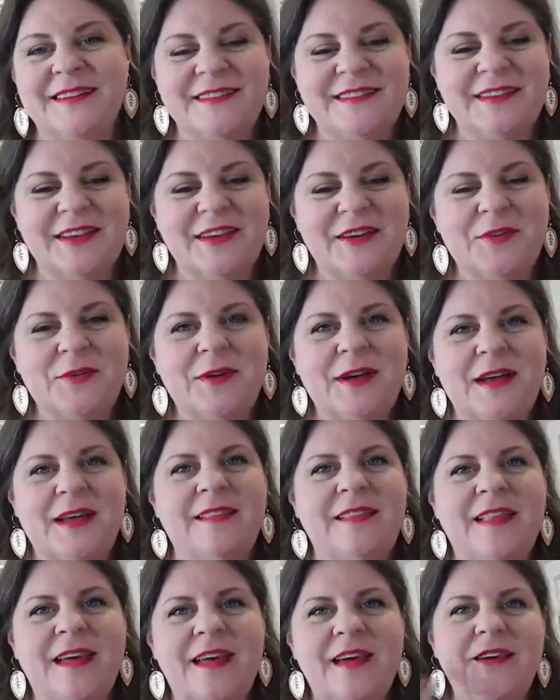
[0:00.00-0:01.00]
So,
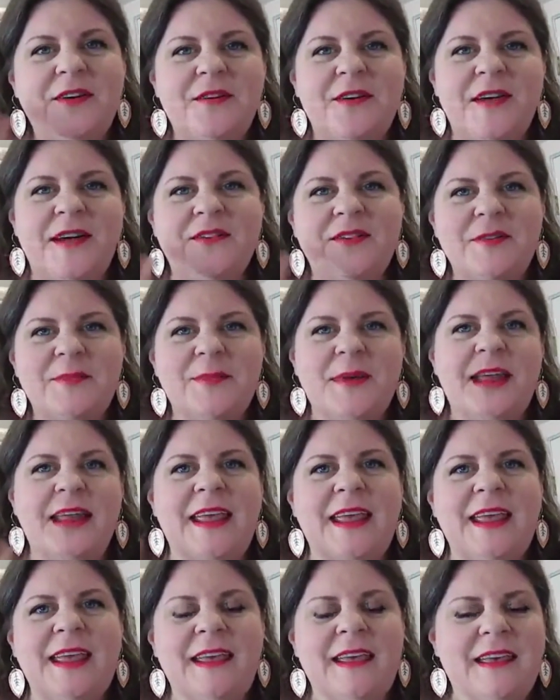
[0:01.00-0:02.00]
hello
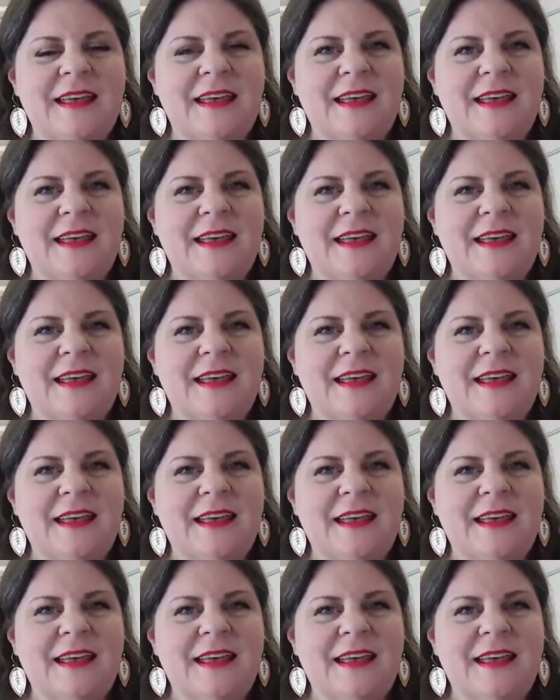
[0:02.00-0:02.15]
everybody.